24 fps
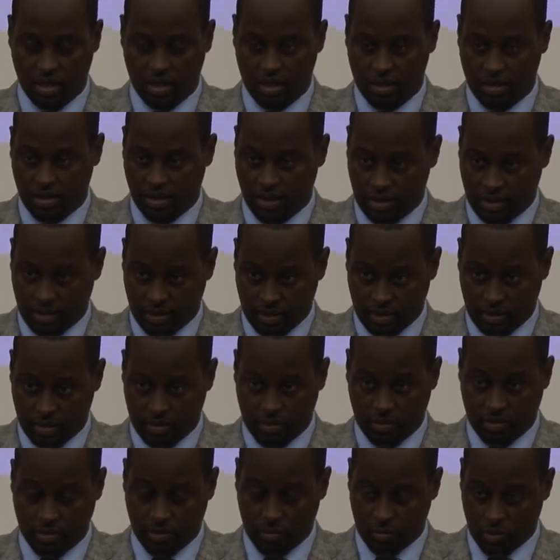nearly
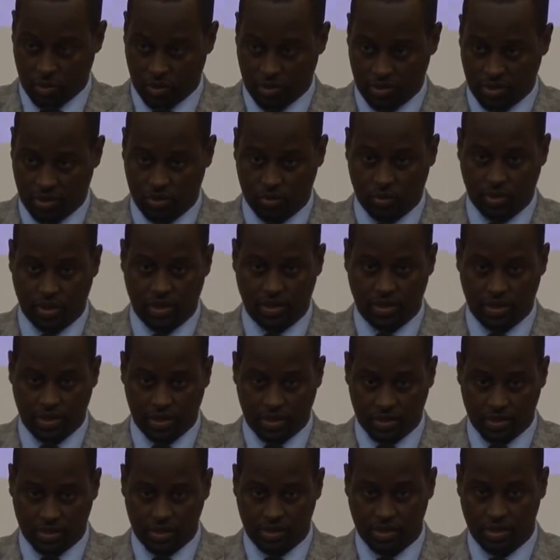or more than 20
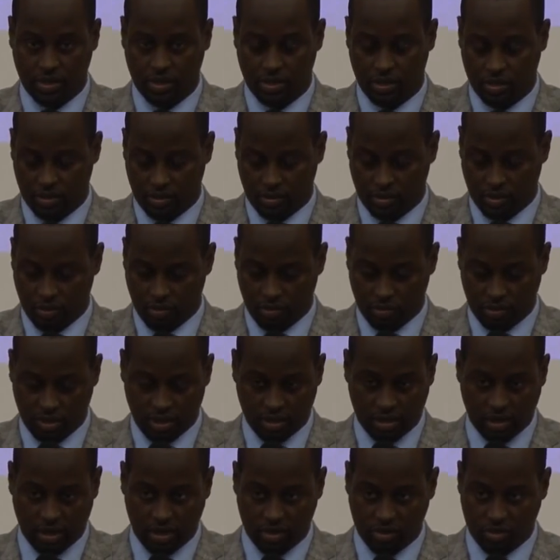years. So
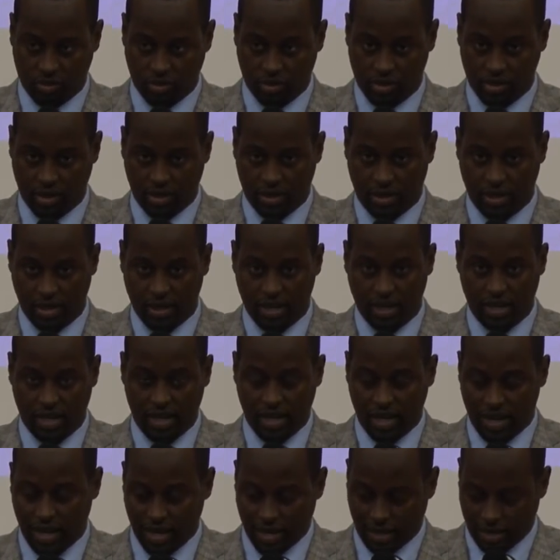that has caused
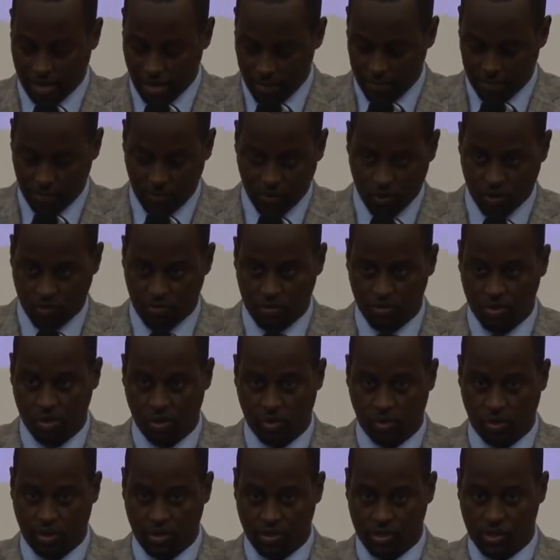a gap of
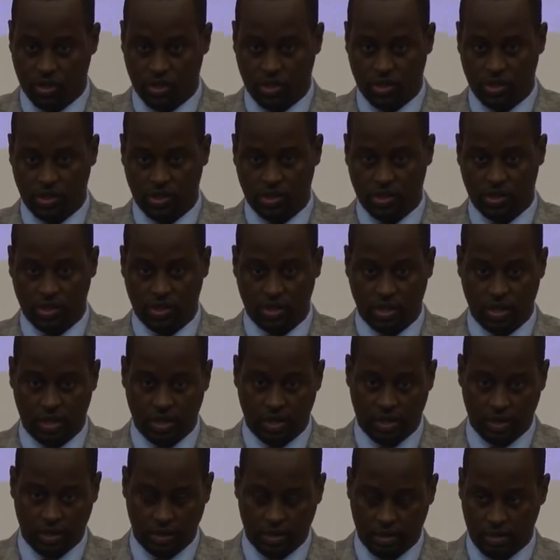knowledge,
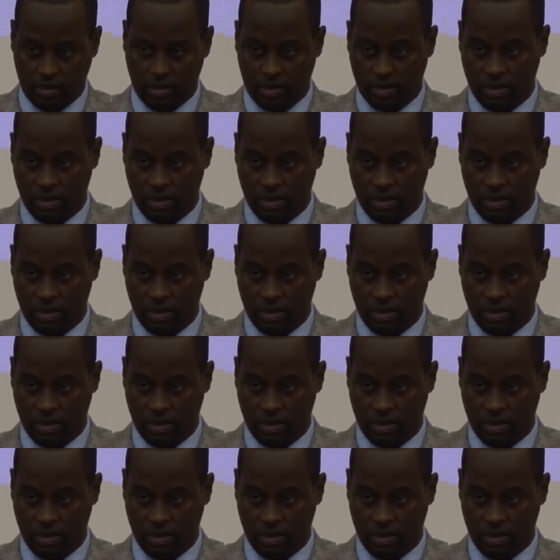and